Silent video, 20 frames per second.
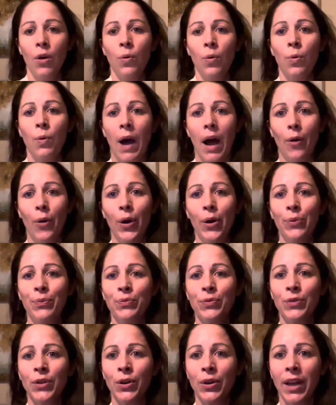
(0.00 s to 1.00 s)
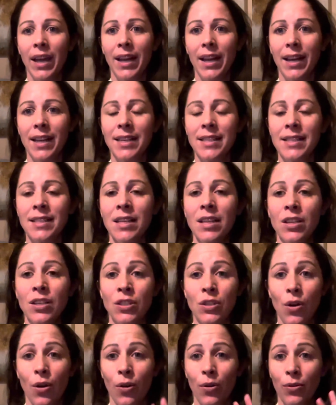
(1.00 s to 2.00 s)
Wow. Okay, guys.
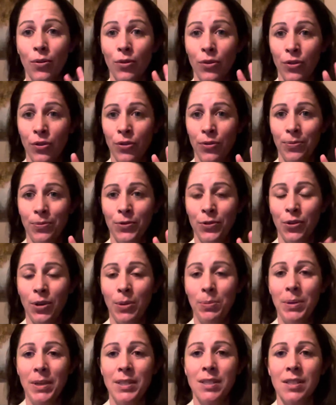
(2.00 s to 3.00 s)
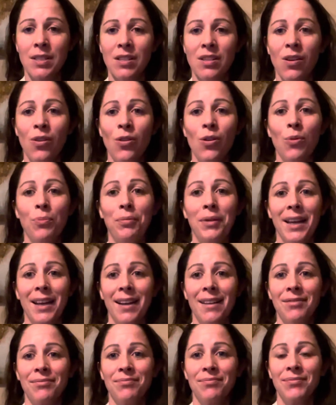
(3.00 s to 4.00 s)
So, three pieces of the home
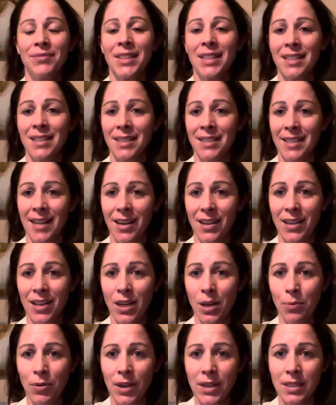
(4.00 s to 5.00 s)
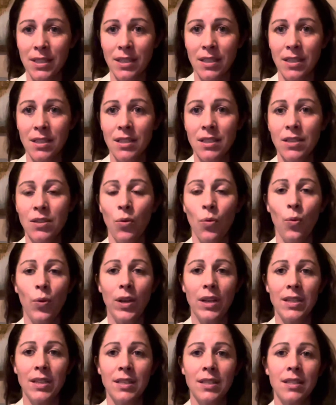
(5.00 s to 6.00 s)
play. Start getting present
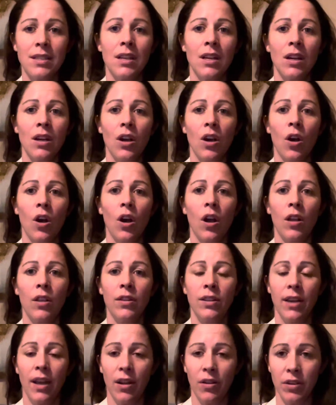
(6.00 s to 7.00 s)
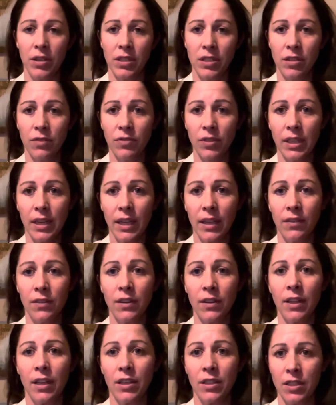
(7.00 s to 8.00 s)
with the areas of your life
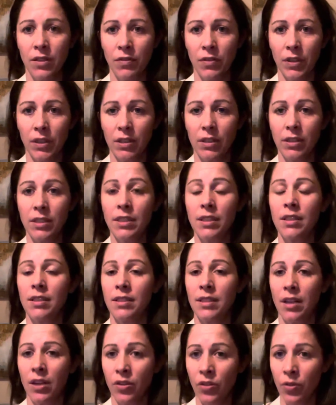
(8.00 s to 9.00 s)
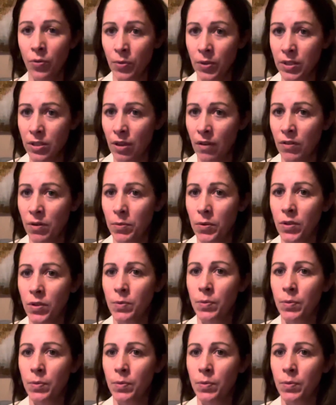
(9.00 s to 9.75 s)
that are difficult, because they're the ones you have the most